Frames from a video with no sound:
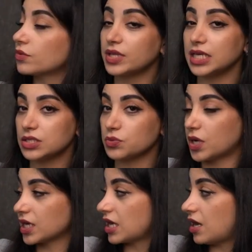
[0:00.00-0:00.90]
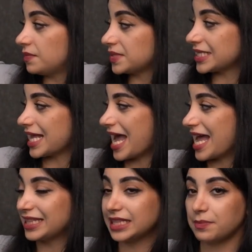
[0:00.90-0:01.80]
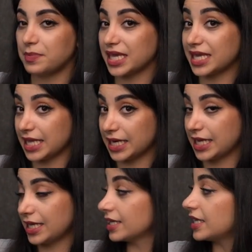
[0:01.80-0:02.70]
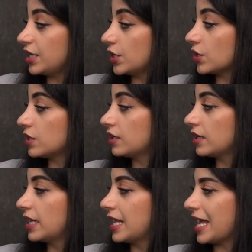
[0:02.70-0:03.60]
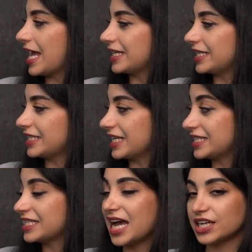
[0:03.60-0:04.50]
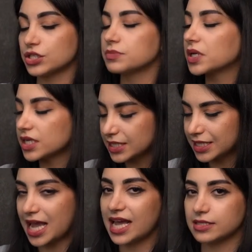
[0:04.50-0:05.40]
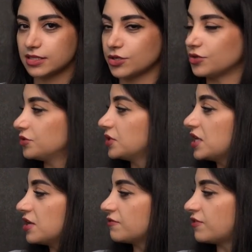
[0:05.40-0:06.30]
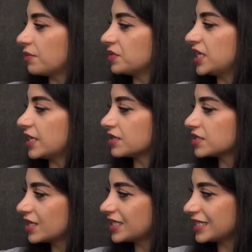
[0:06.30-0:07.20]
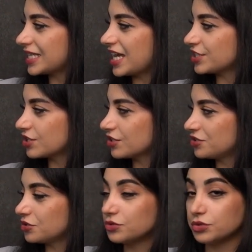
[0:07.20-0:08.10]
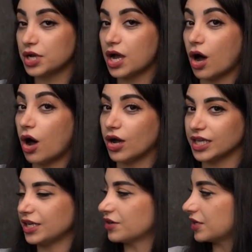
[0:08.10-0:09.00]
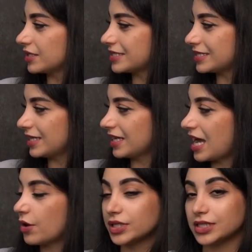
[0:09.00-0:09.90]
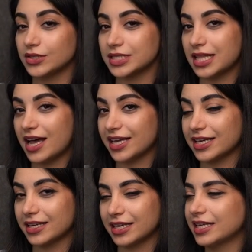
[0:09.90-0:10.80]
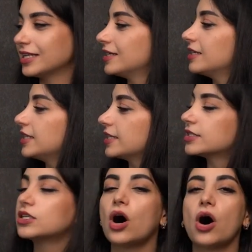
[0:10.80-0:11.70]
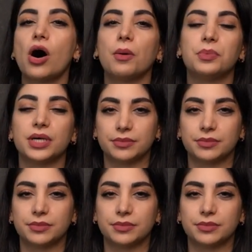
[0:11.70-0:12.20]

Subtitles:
this one comes at the beginning here and it attaches because it has to from here. So it attached to A here. See how it looks like? Top.